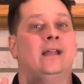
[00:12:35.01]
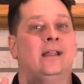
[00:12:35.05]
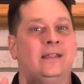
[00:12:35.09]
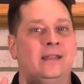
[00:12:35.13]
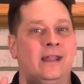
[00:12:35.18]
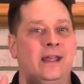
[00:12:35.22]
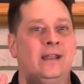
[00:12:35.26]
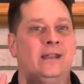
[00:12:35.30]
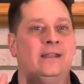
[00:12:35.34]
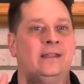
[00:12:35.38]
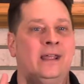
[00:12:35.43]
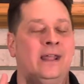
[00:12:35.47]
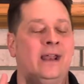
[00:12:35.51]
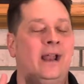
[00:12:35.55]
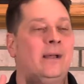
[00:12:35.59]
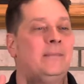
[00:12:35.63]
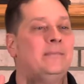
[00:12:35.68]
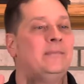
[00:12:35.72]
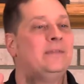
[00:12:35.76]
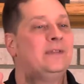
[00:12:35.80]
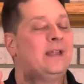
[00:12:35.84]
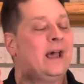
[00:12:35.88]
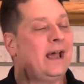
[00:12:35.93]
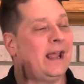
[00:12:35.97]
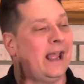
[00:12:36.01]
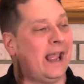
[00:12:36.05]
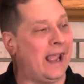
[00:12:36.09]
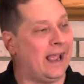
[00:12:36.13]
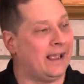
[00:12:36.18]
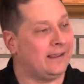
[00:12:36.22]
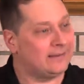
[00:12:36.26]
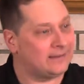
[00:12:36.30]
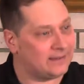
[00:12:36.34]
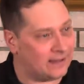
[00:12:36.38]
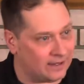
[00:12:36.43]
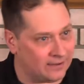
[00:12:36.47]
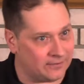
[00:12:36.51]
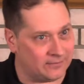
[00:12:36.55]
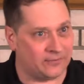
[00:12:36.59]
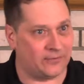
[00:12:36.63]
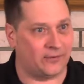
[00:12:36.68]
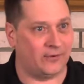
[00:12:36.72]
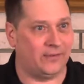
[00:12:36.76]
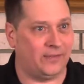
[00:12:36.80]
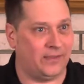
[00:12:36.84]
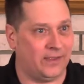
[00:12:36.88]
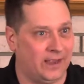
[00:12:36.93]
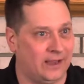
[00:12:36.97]
then, then I'm not asking
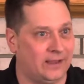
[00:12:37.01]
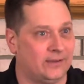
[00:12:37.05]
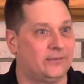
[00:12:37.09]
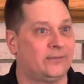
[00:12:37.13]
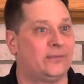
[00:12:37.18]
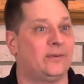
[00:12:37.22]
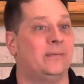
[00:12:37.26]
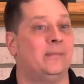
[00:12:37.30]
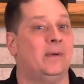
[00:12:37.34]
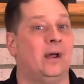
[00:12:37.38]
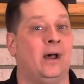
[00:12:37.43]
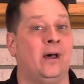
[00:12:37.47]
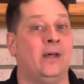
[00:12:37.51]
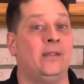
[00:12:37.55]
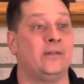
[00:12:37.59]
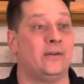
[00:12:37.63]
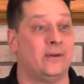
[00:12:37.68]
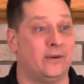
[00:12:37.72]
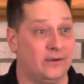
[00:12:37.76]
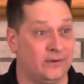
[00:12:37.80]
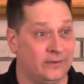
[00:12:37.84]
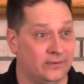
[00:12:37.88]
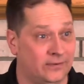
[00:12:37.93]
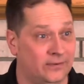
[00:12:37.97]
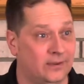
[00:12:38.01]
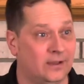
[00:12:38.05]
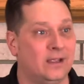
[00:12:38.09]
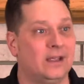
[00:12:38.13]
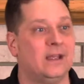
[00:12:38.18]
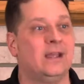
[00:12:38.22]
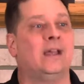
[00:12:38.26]
for things from others